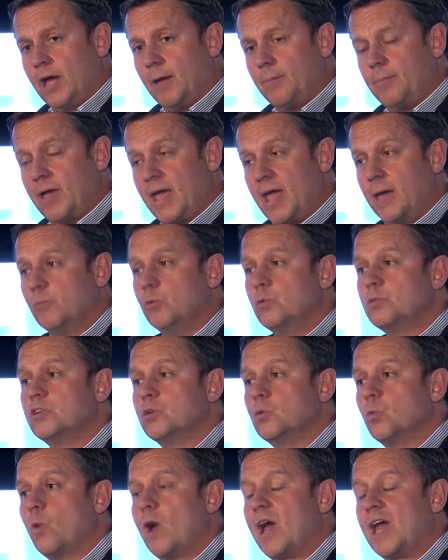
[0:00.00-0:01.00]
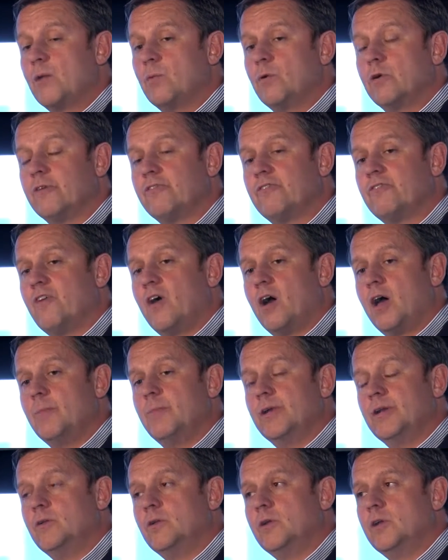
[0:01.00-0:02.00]
up Hamilton Way where a
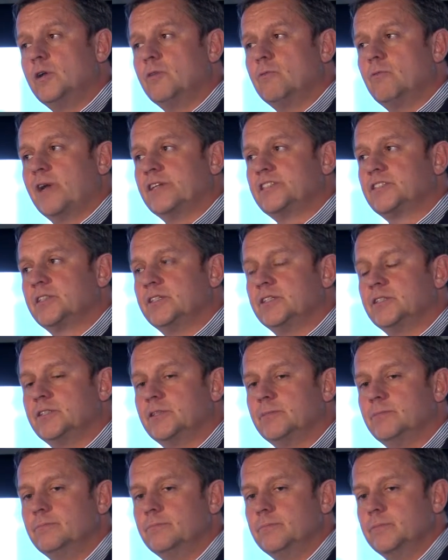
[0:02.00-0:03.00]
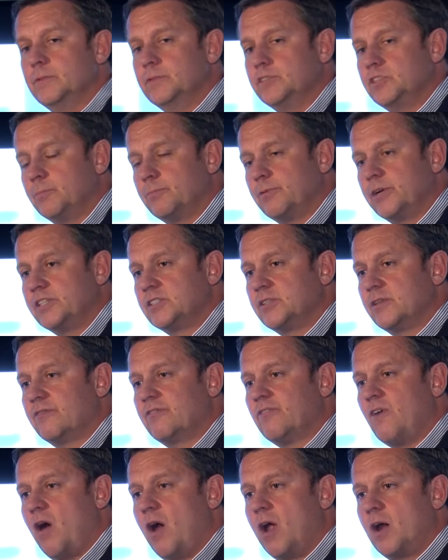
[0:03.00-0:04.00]
fireman rushed in to suppress the
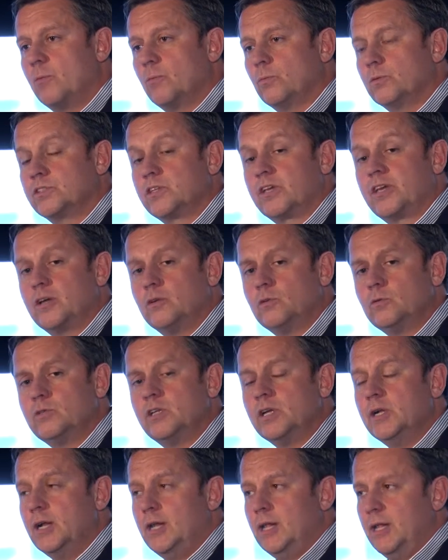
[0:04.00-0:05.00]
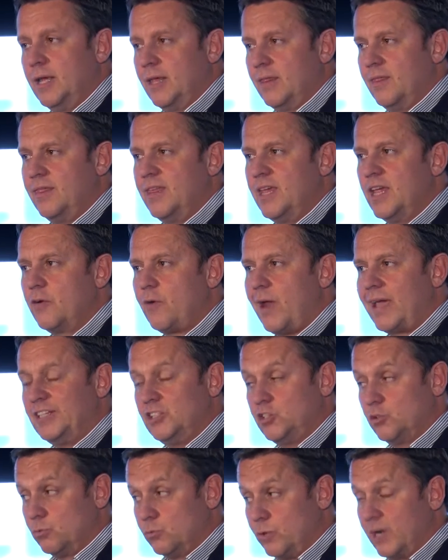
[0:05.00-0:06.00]
fire and was killed, there a
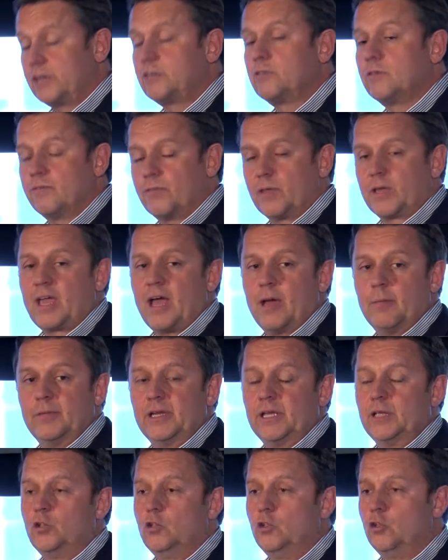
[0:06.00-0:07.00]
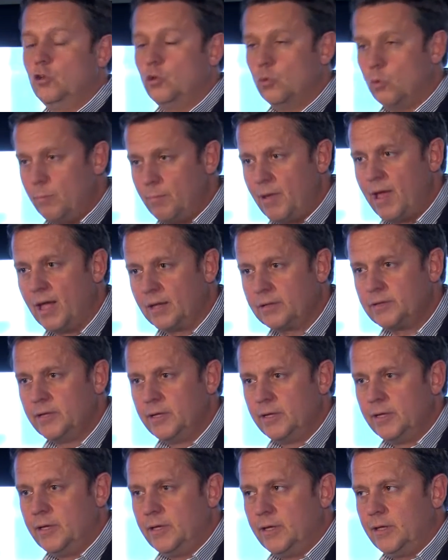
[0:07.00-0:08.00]
director of the company knew about
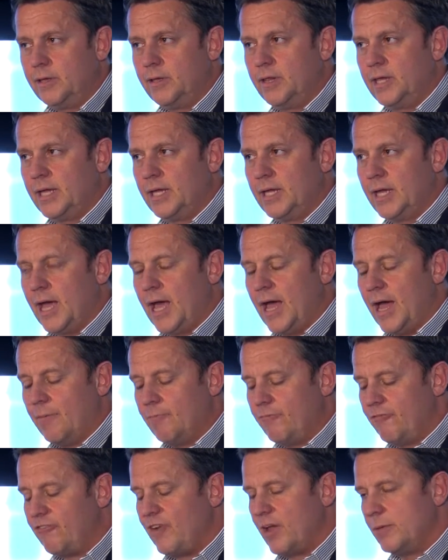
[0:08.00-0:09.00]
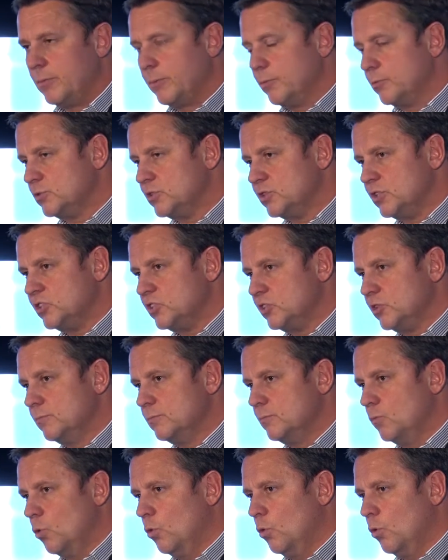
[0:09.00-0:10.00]
the flammable system